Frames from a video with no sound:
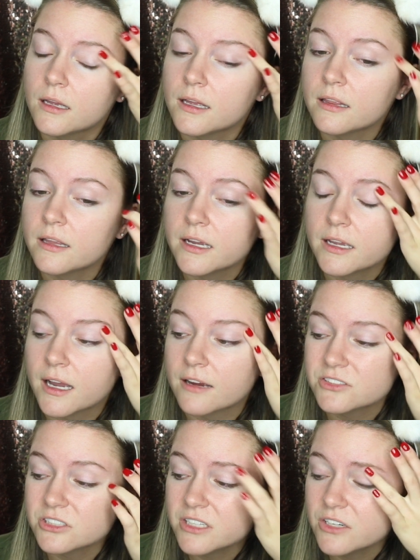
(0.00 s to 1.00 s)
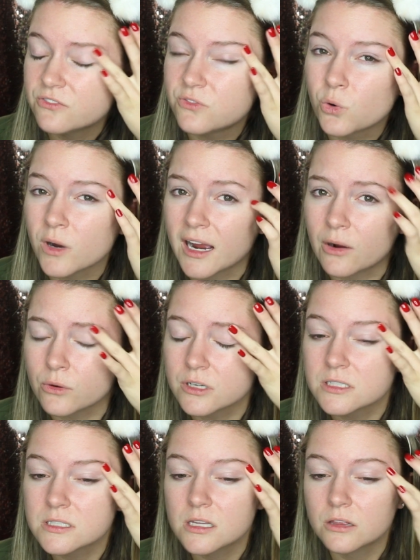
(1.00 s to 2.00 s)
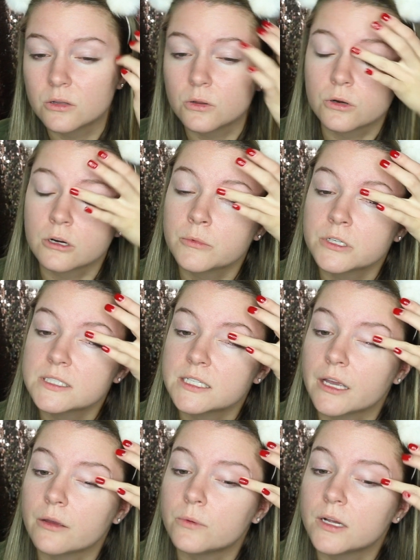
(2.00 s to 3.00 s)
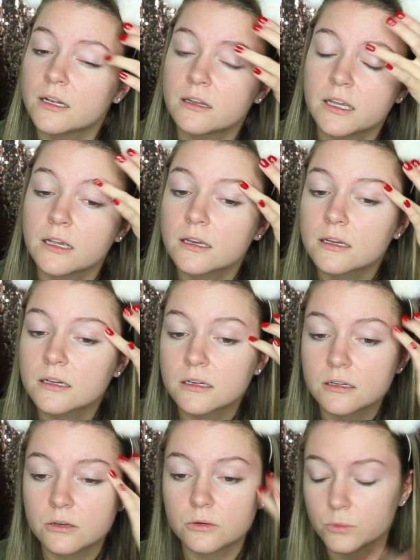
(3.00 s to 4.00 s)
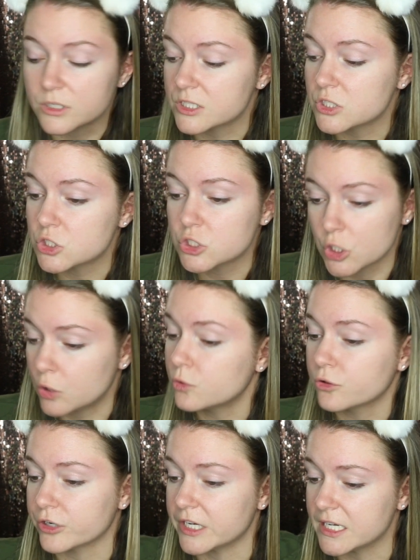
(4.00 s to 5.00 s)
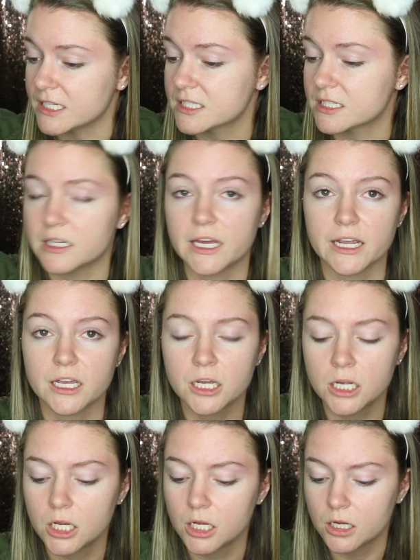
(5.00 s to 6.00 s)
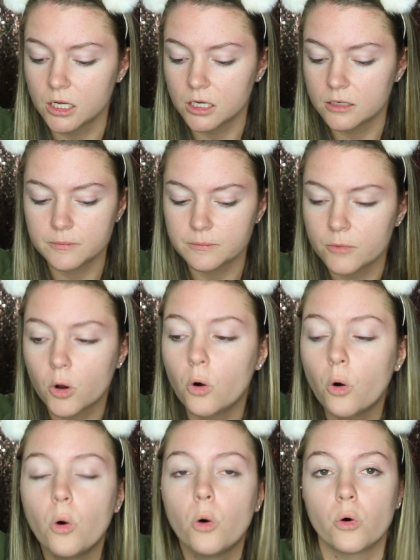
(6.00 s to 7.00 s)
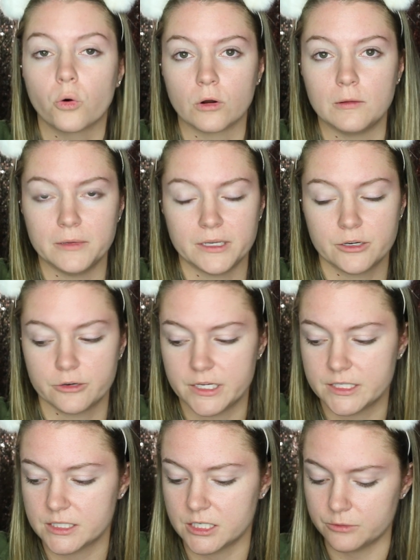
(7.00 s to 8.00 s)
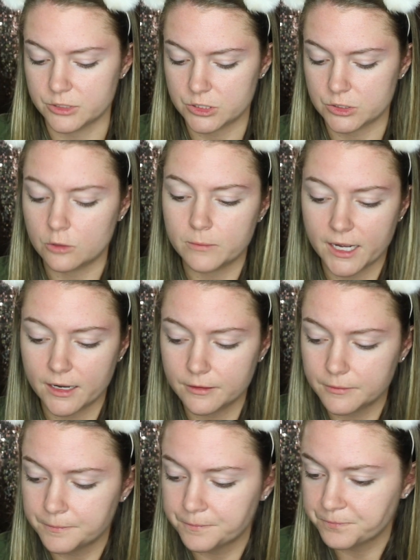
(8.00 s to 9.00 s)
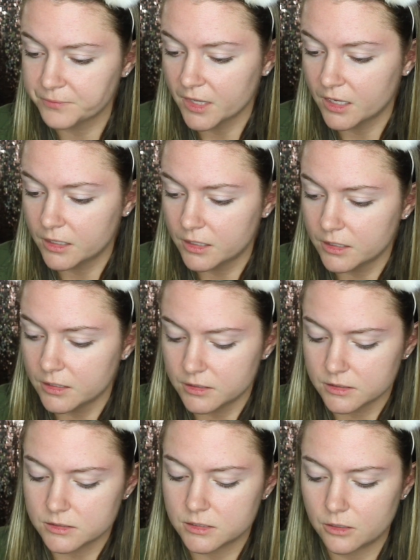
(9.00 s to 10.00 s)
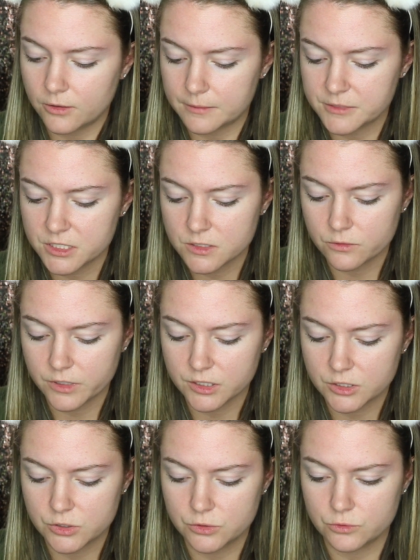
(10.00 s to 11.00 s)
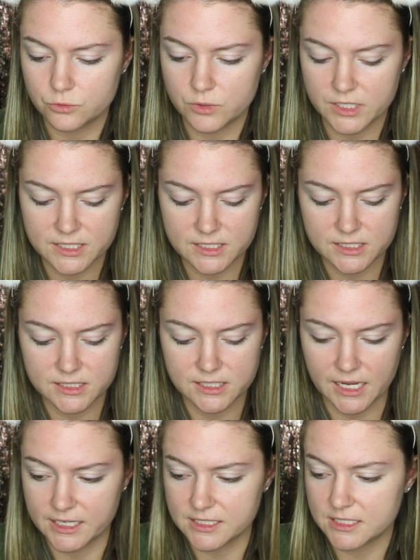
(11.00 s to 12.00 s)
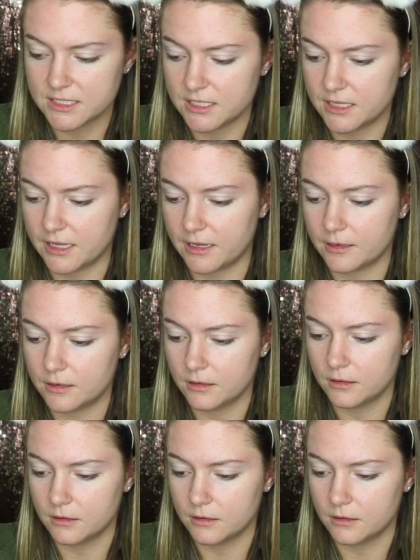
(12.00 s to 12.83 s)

It like, after like 4 hours, the Laura Mercier one like was so creased, like horribly creased. It was so bad. So I'm just going to set that.